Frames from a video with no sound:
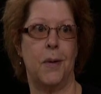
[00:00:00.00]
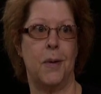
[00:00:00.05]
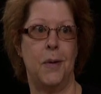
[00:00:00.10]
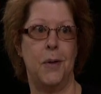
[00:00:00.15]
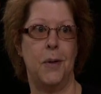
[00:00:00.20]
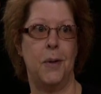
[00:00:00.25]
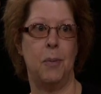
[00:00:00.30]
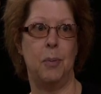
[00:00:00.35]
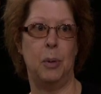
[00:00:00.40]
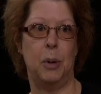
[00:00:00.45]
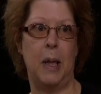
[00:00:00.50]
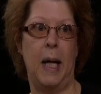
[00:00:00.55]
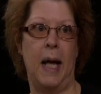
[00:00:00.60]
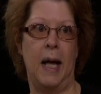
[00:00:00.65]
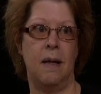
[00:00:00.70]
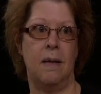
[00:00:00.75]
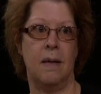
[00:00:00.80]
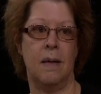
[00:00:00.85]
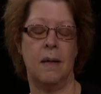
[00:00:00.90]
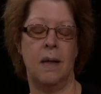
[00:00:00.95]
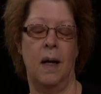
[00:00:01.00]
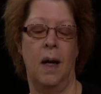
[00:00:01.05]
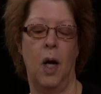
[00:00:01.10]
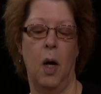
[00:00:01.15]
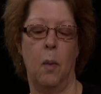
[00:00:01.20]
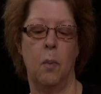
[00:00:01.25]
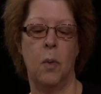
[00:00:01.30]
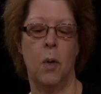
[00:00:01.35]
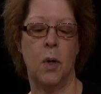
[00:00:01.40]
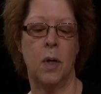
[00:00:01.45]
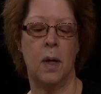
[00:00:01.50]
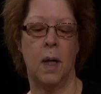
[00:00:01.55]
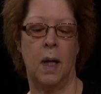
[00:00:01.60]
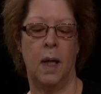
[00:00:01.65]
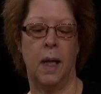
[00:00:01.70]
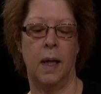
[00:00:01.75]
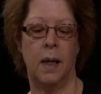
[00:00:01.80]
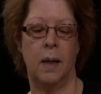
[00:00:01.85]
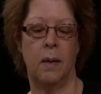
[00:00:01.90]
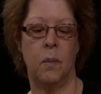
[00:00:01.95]
or new yep. blends more
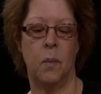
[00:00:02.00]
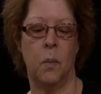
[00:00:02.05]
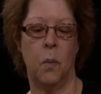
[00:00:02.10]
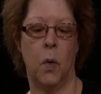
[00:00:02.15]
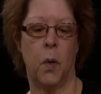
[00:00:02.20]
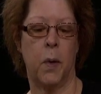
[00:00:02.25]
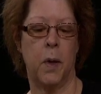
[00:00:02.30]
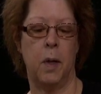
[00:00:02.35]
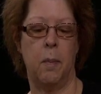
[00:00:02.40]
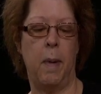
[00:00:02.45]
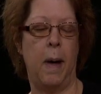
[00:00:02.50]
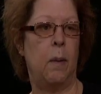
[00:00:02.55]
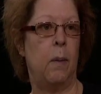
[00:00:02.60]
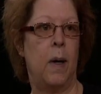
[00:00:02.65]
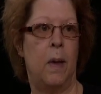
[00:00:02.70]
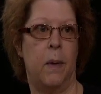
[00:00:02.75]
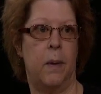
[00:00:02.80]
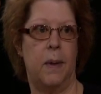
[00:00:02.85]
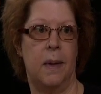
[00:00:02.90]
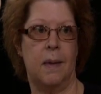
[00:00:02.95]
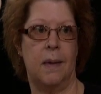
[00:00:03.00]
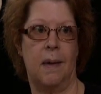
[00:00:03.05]
than I worry about whether